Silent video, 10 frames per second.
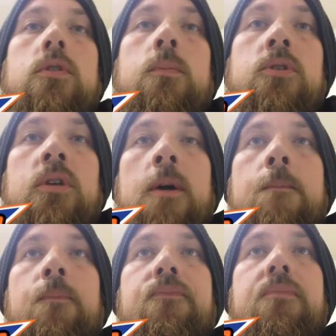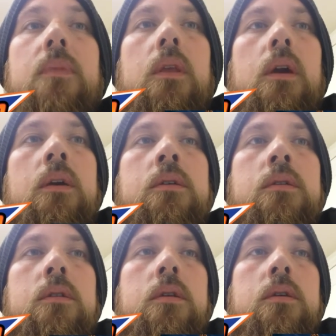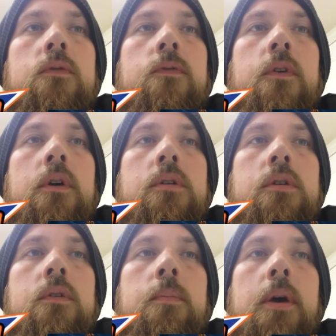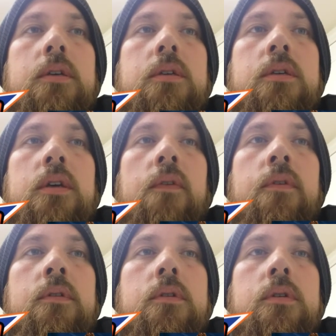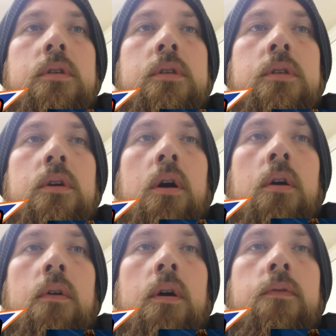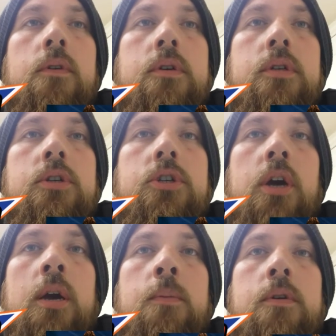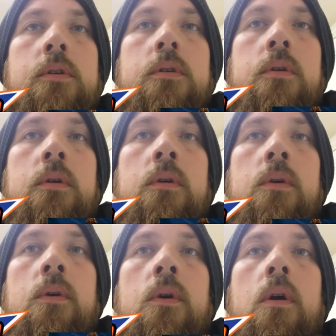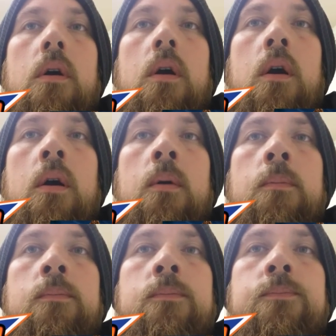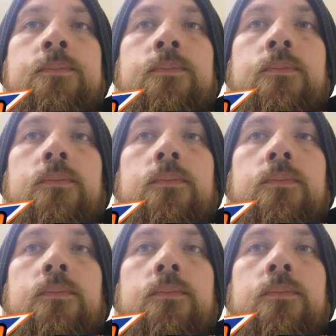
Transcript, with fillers: for SummerSlam is this first of the best of seven Cesaro versus Sheamus. Um,